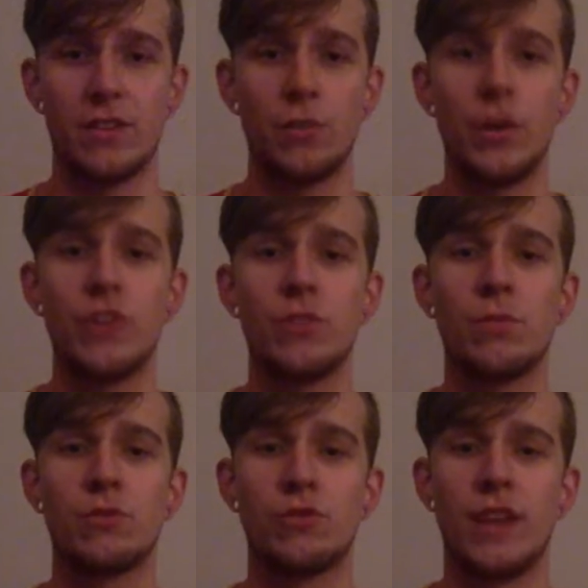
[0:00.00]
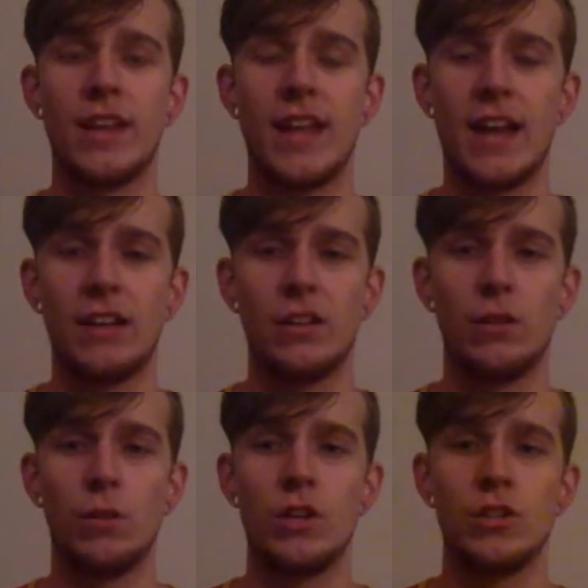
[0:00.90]
the way she portrayed Hela
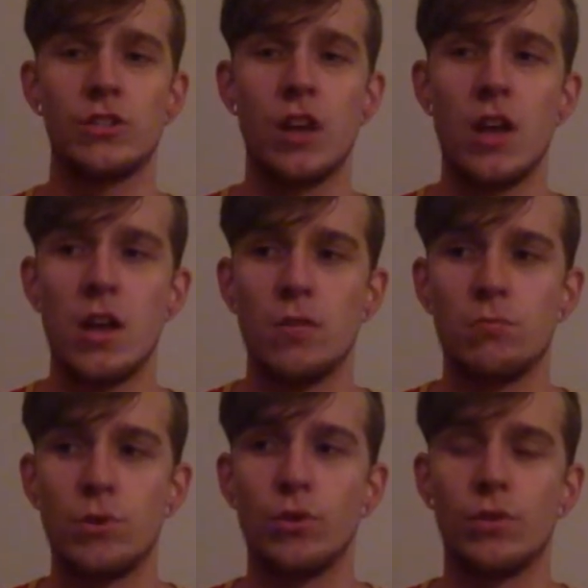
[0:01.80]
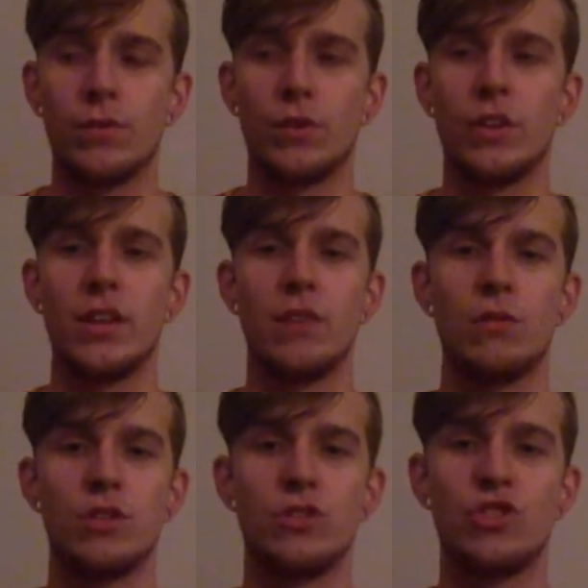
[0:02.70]
was beautiful. It was